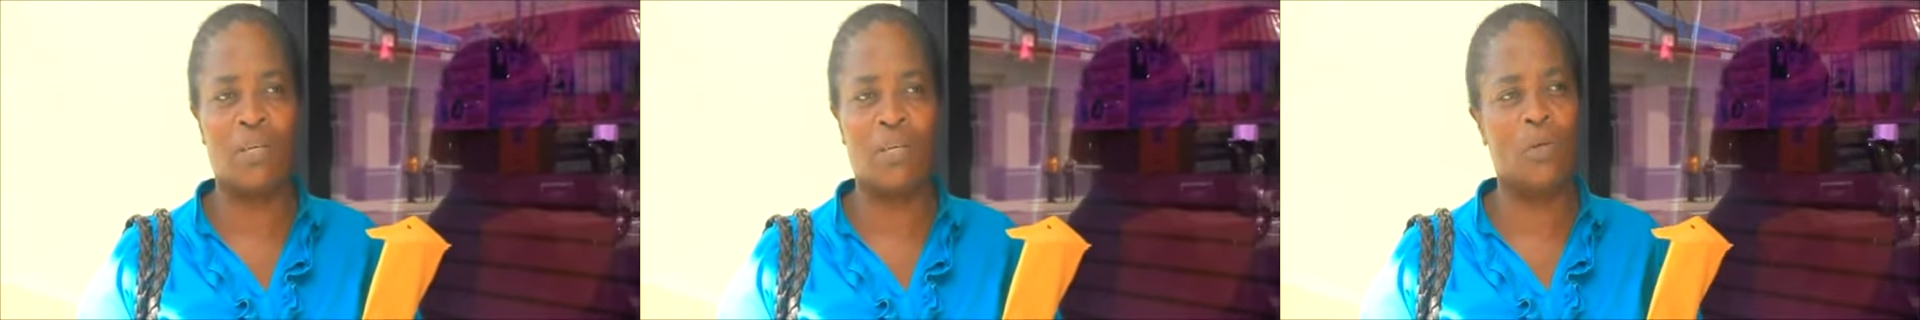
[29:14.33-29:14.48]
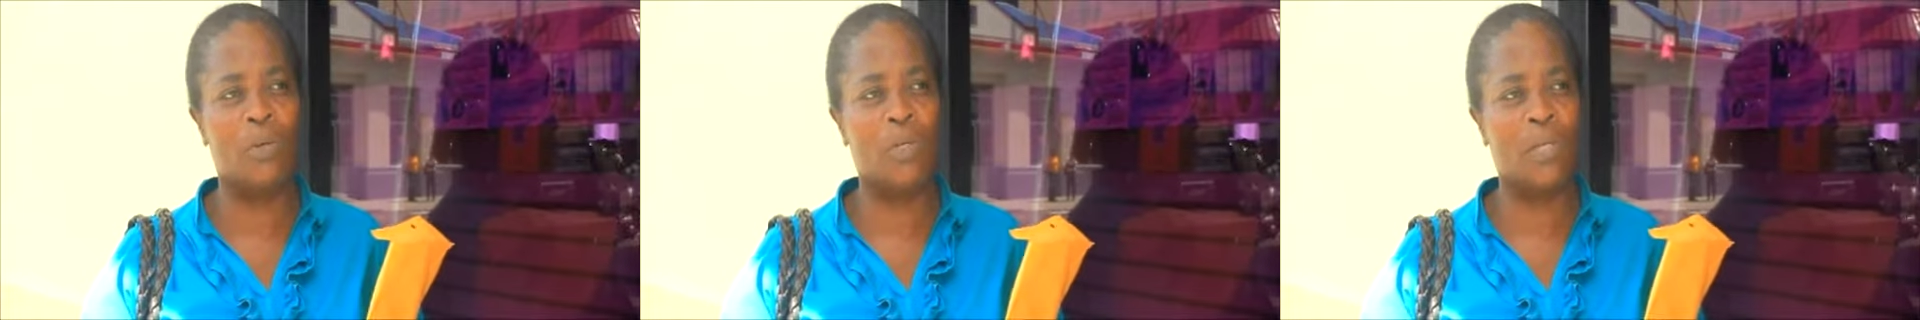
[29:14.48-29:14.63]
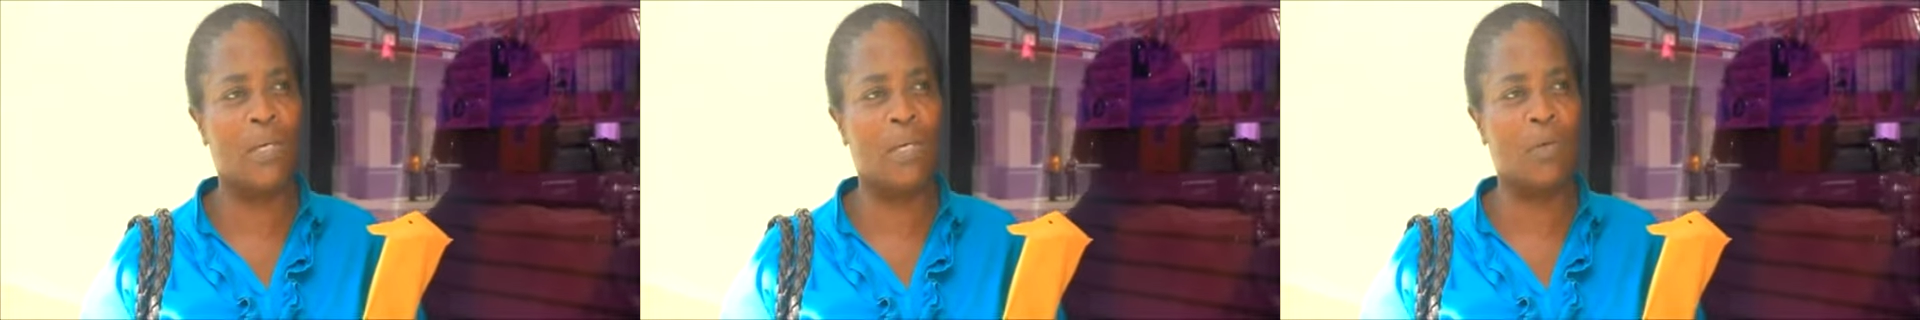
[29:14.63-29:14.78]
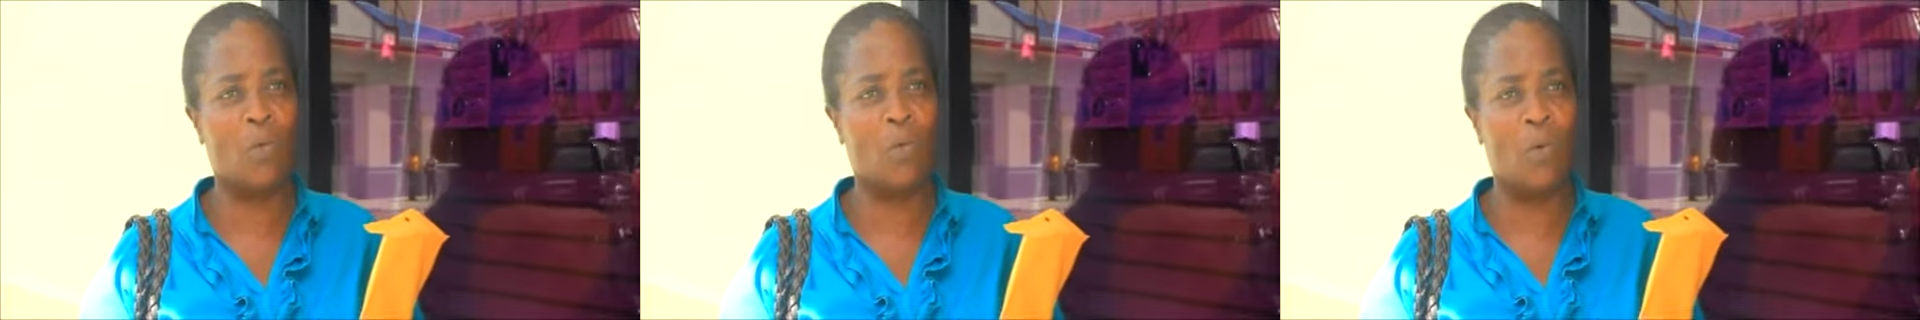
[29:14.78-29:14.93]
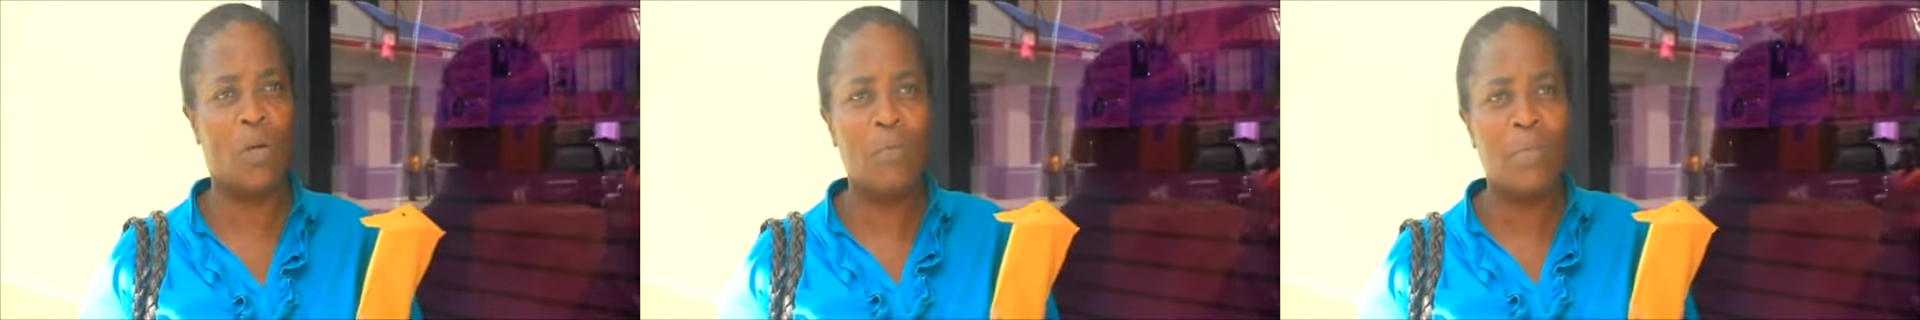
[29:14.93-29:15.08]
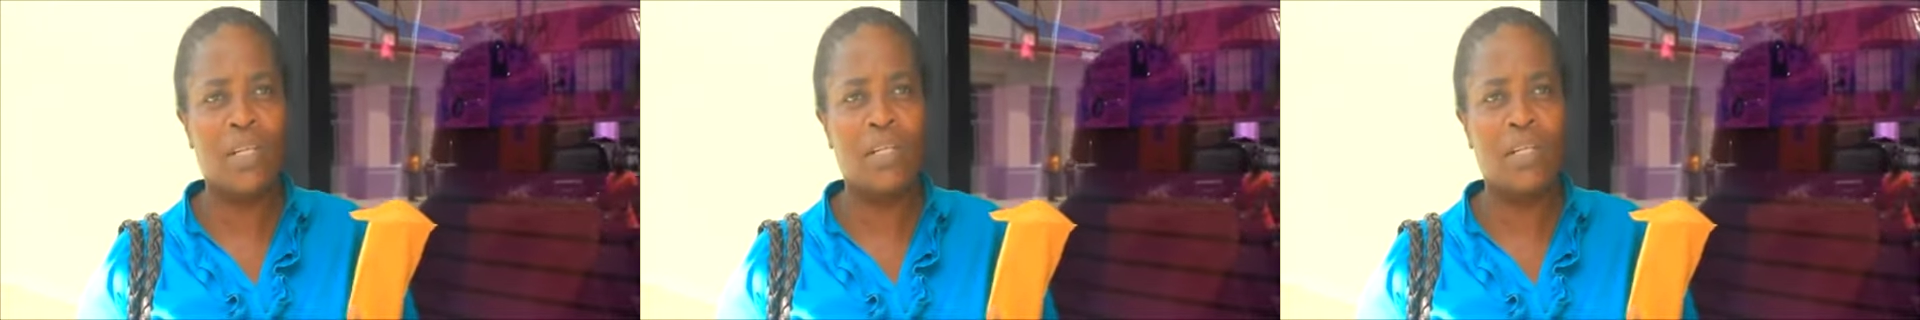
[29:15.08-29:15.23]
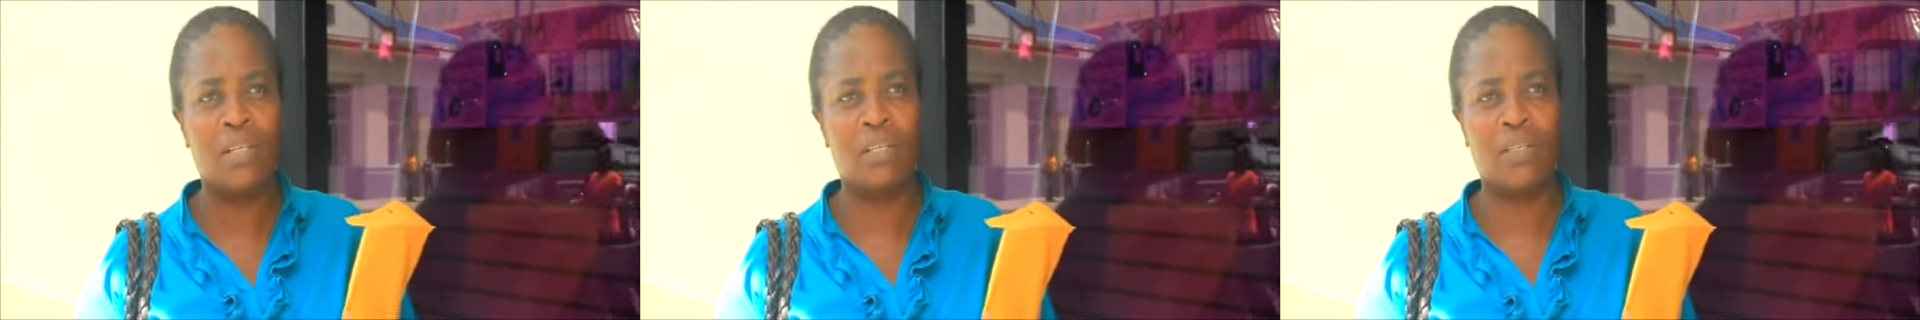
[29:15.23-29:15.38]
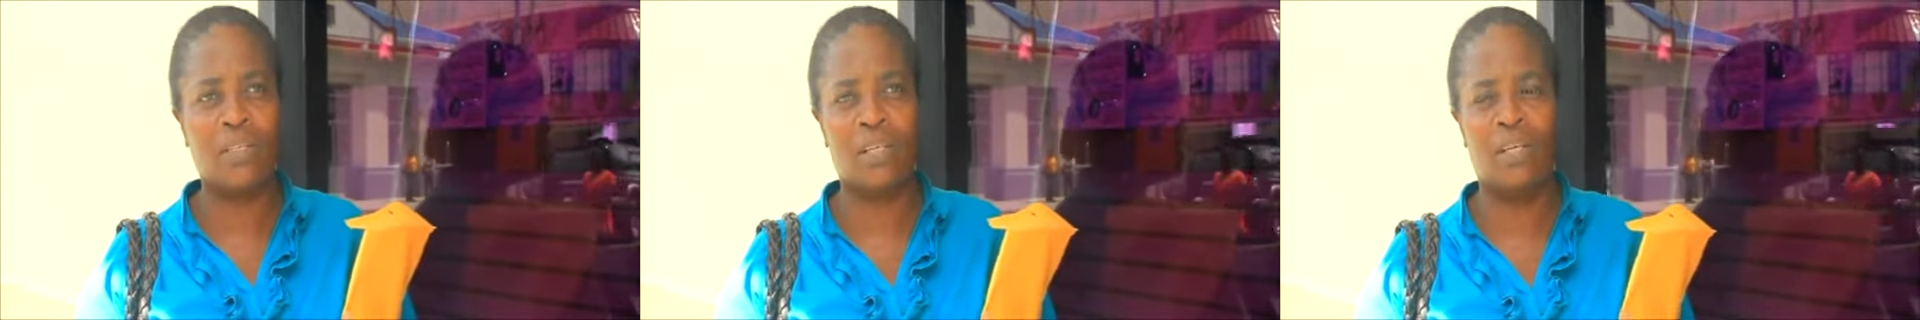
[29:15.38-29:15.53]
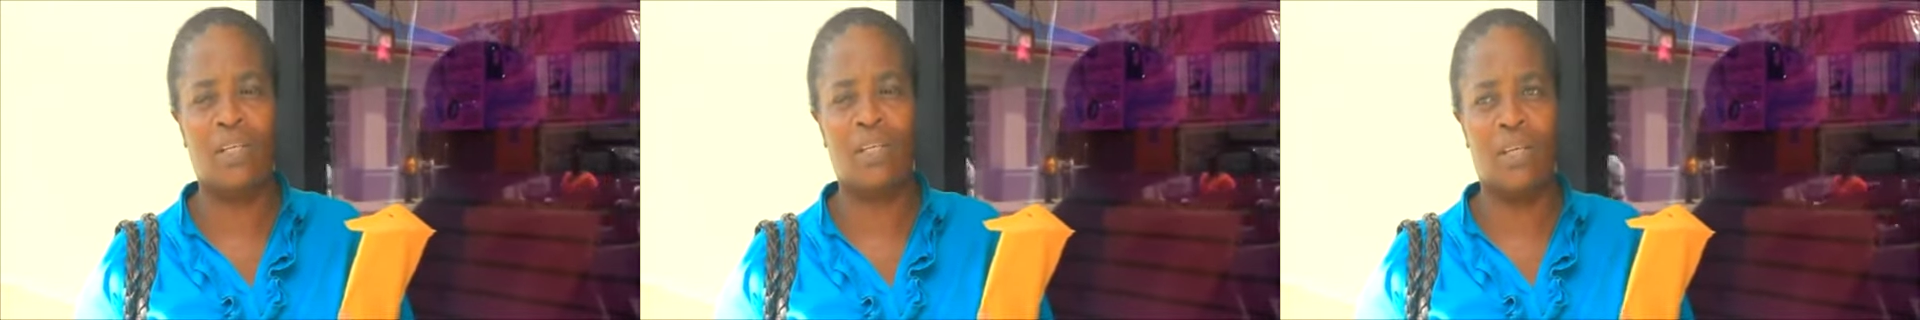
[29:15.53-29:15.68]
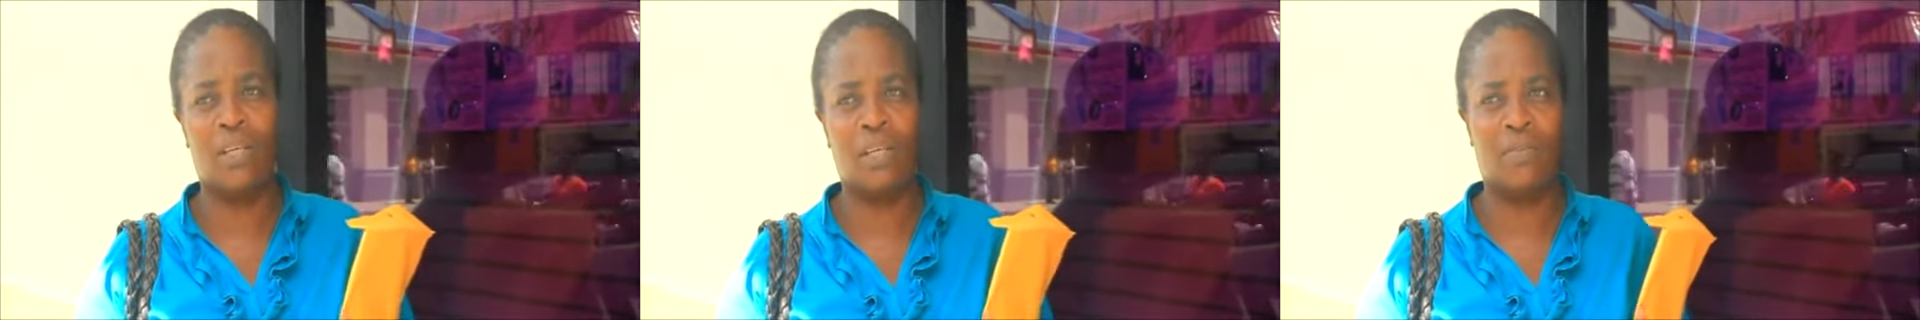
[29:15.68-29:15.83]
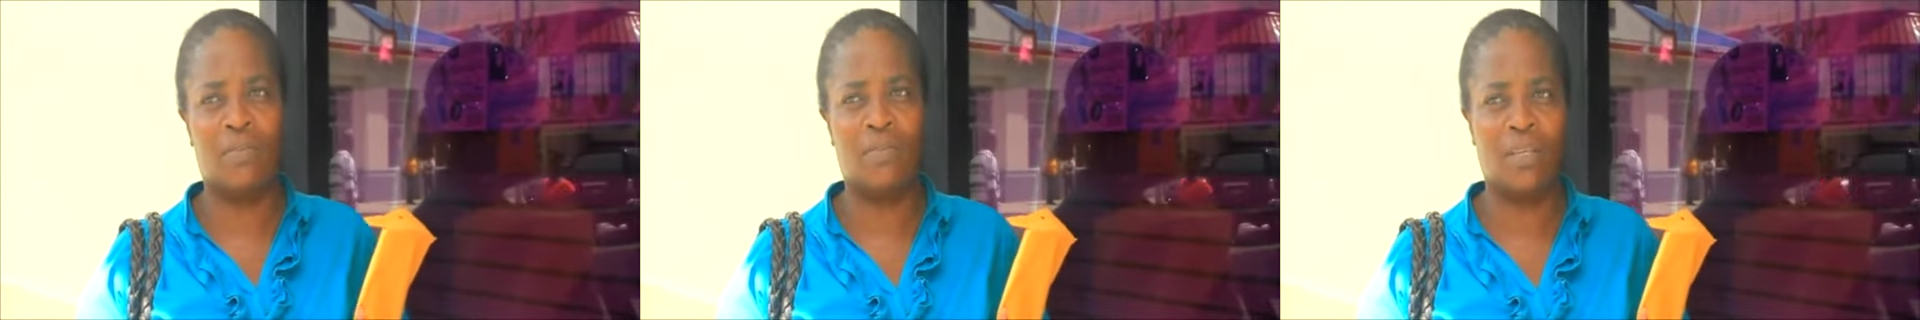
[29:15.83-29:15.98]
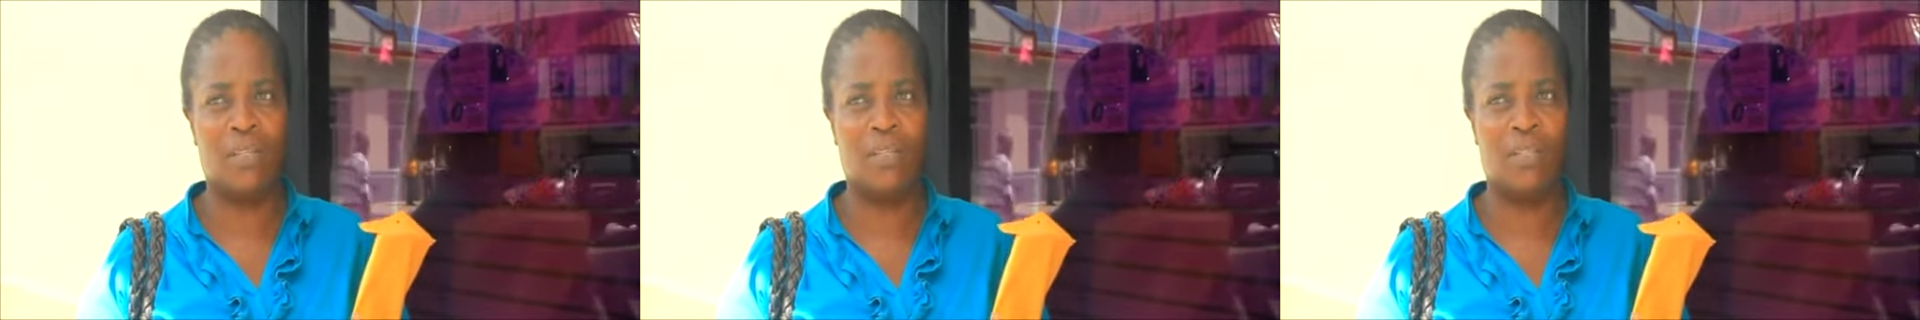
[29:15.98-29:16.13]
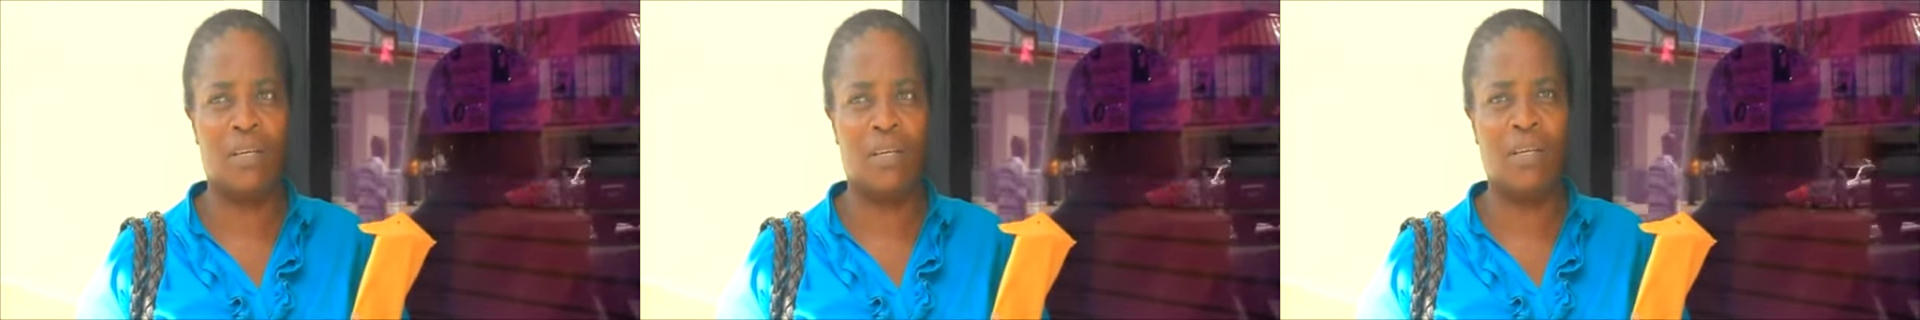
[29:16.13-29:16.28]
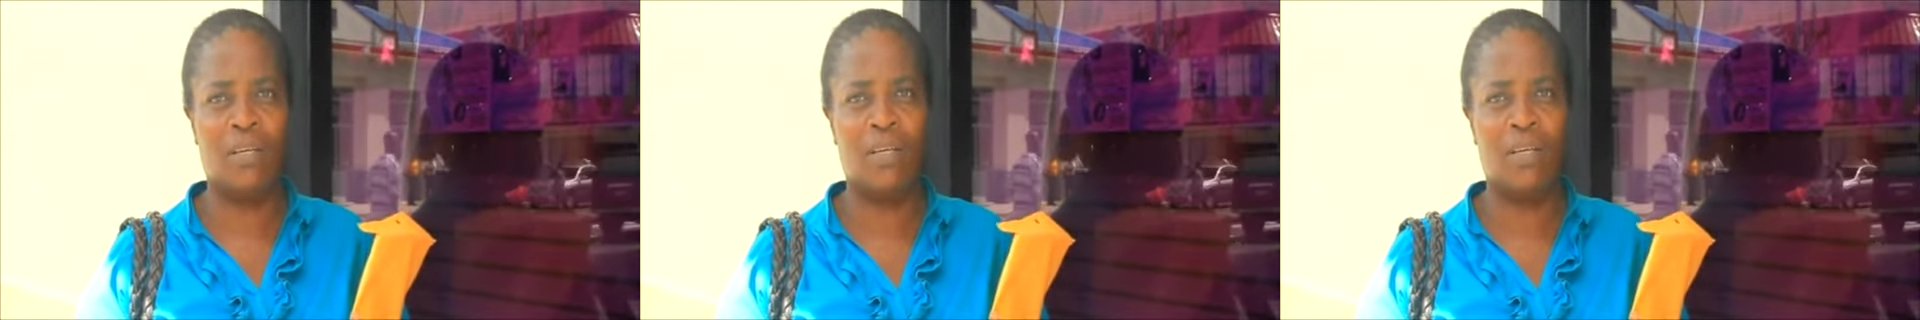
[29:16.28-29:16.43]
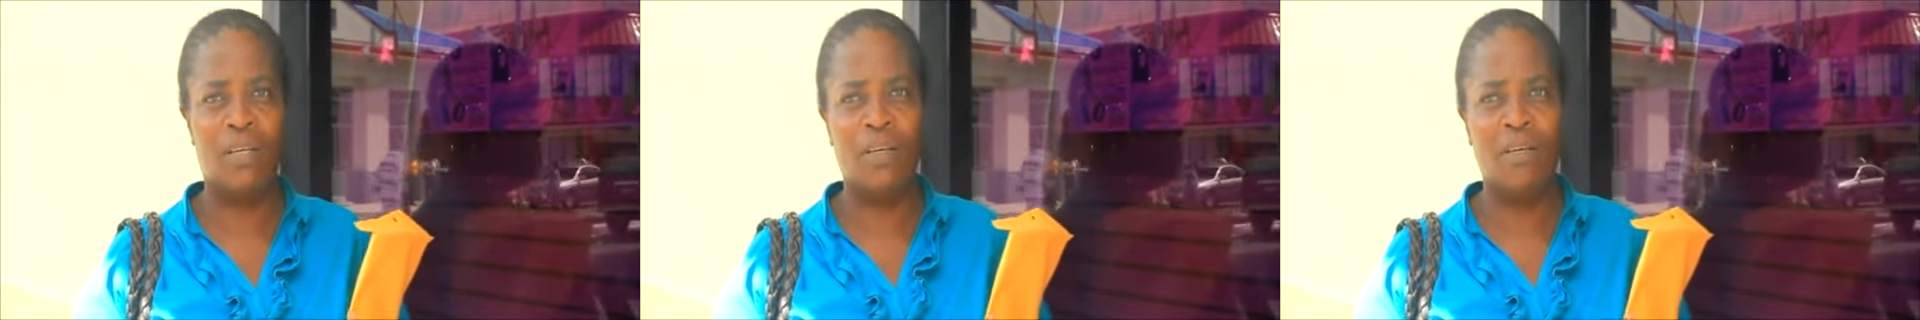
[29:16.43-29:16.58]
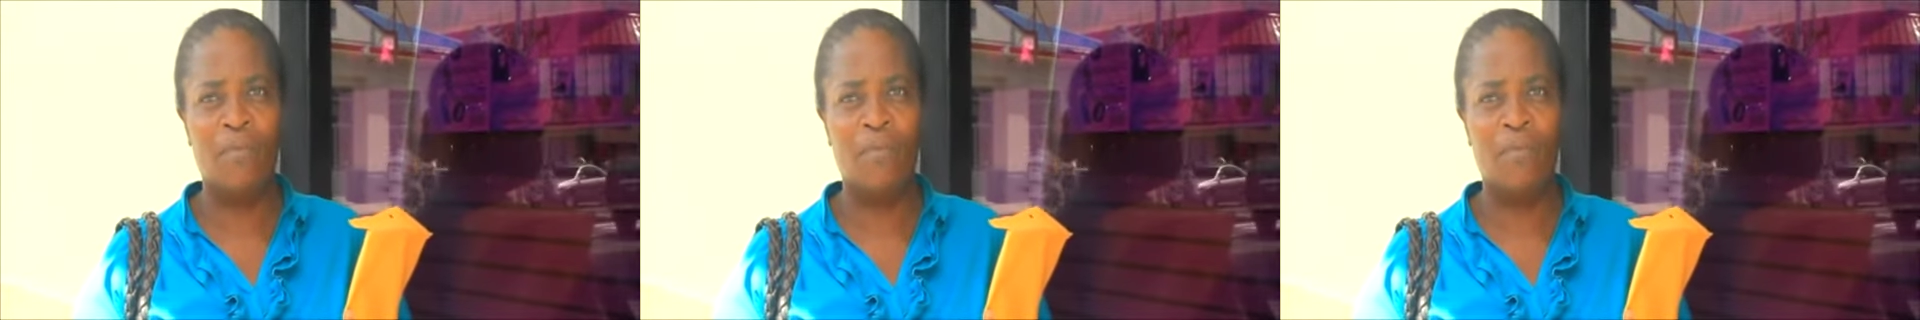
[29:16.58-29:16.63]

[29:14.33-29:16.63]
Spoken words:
you'll get one medication at the health center,